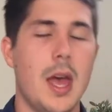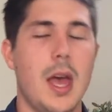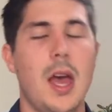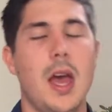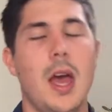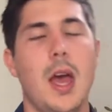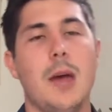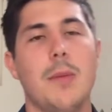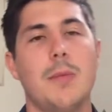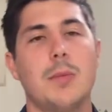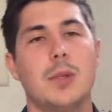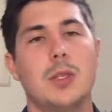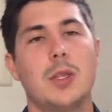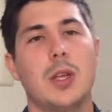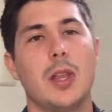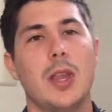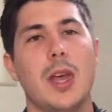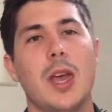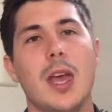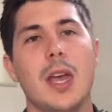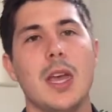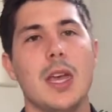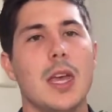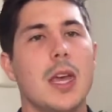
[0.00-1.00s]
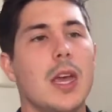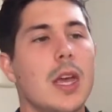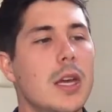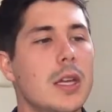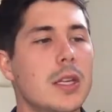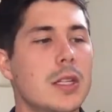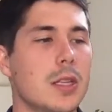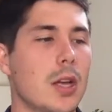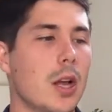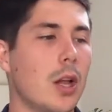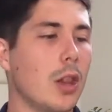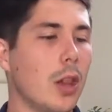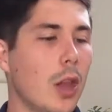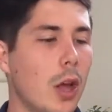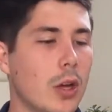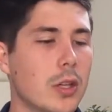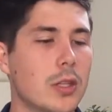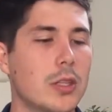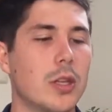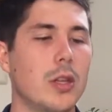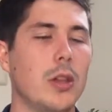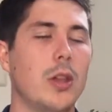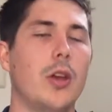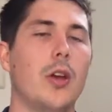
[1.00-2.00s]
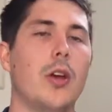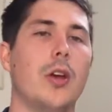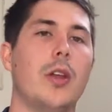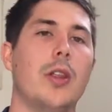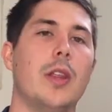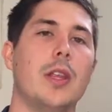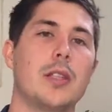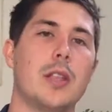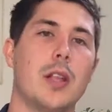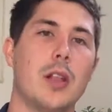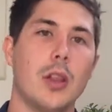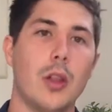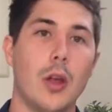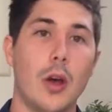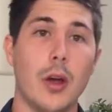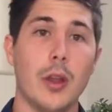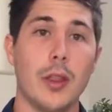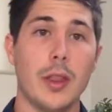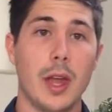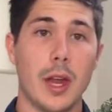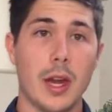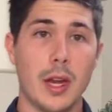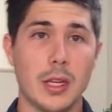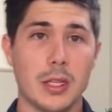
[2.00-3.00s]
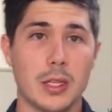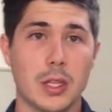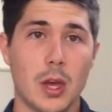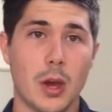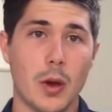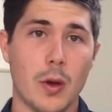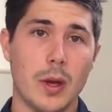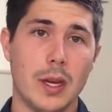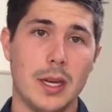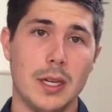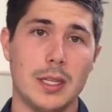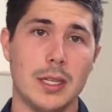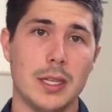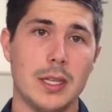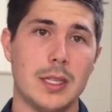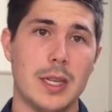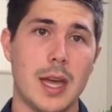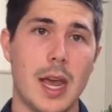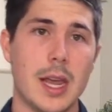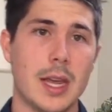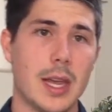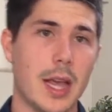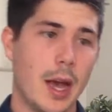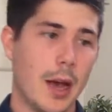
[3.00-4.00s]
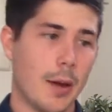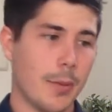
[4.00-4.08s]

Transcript: Uh, so there is a lot to learn. There's a lot that is going to take